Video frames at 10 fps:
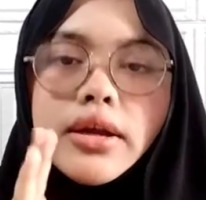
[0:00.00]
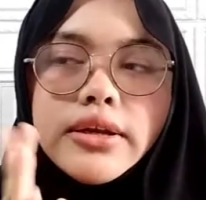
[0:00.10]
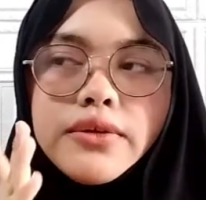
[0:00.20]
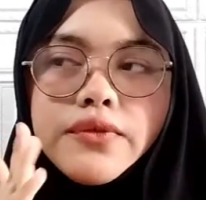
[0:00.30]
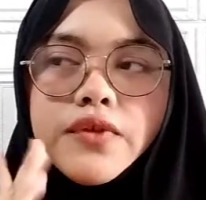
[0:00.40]

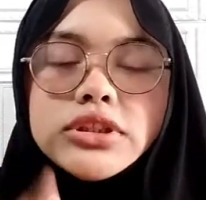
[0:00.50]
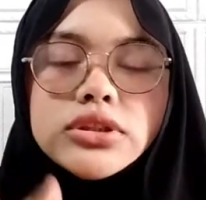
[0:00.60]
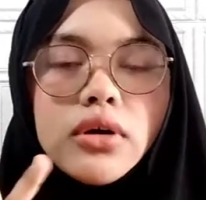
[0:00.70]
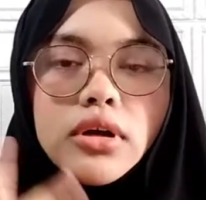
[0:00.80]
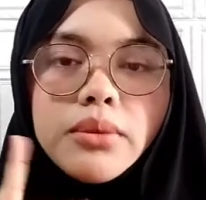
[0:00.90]
The first
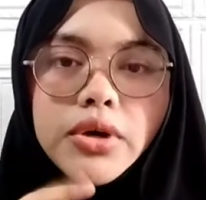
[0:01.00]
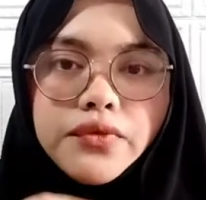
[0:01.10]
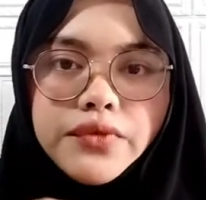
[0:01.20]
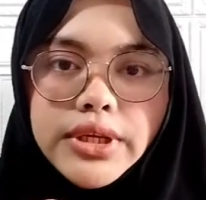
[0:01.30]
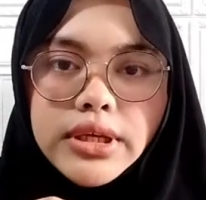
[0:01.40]
column
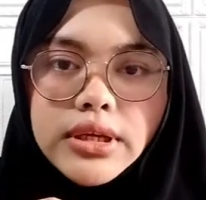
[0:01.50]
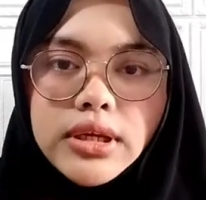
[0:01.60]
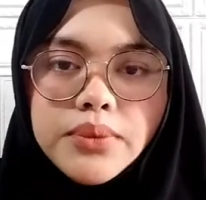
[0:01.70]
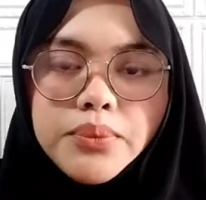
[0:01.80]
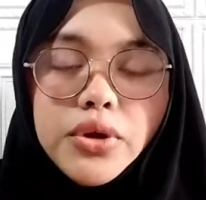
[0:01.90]
of
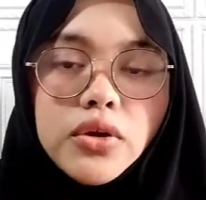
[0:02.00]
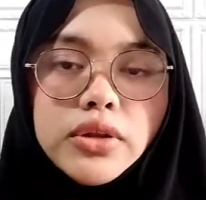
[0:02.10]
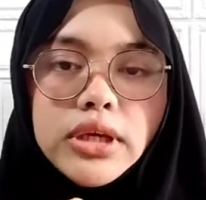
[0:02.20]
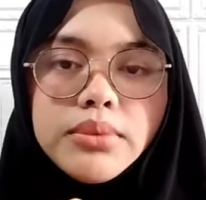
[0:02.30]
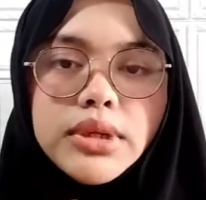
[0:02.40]
the point load
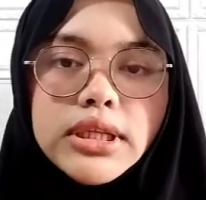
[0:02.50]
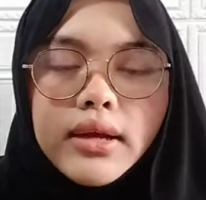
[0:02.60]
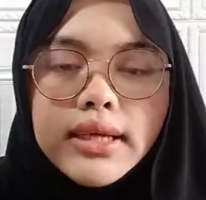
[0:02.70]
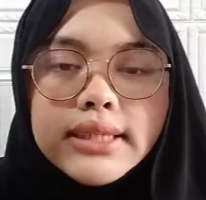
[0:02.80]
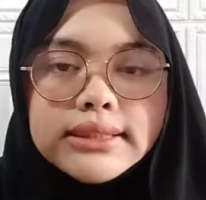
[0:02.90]
table
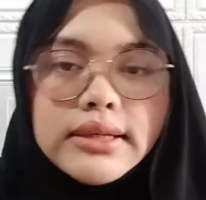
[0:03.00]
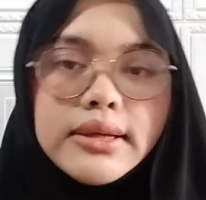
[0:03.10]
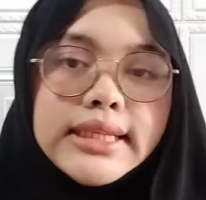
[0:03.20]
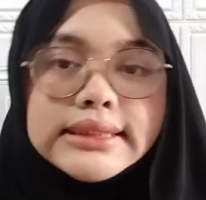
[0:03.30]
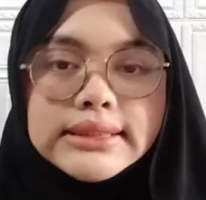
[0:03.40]
is the
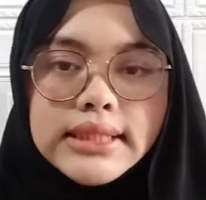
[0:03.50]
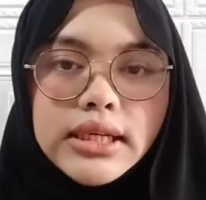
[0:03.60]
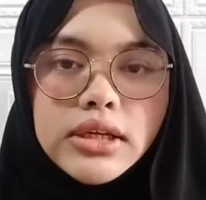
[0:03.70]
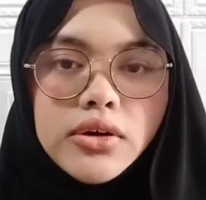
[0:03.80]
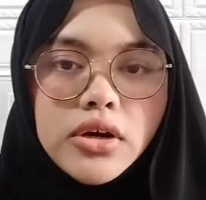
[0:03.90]

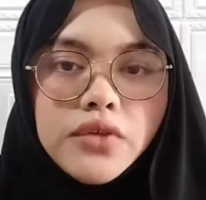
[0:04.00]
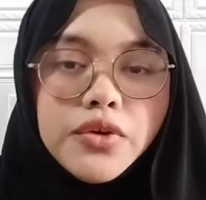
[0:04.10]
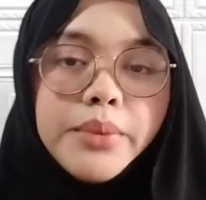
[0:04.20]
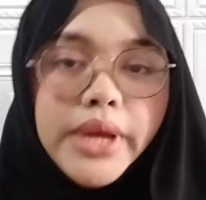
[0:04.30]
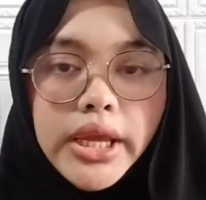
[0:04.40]
distance
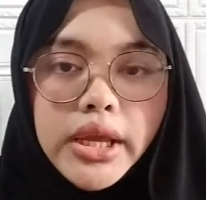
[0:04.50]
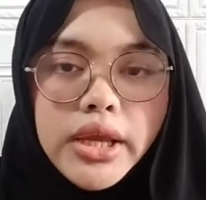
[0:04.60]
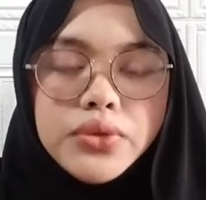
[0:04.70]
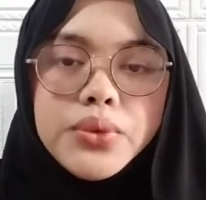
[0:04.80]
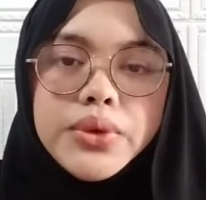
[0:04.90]
from
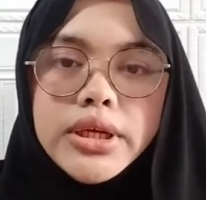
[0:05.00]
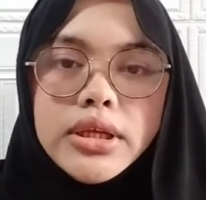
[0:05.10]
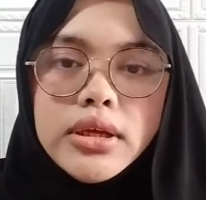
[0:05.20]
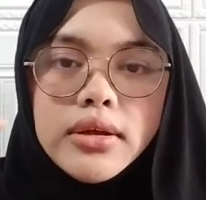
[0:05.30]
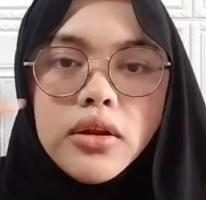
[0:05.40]
A to
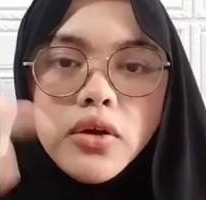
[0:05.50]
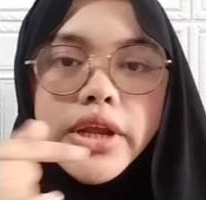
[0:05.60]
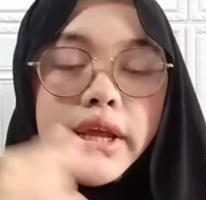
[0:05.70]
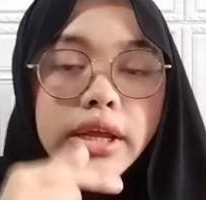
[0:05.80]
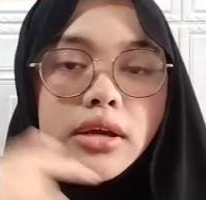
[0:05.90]
the load
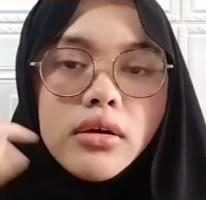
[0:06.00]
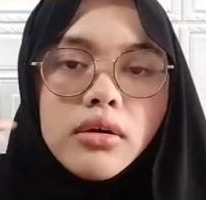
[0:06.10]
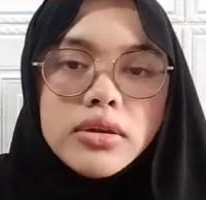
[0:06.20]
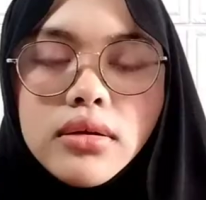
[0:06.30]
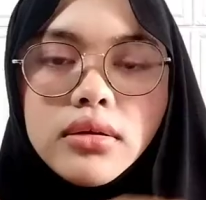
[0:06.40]
hanger or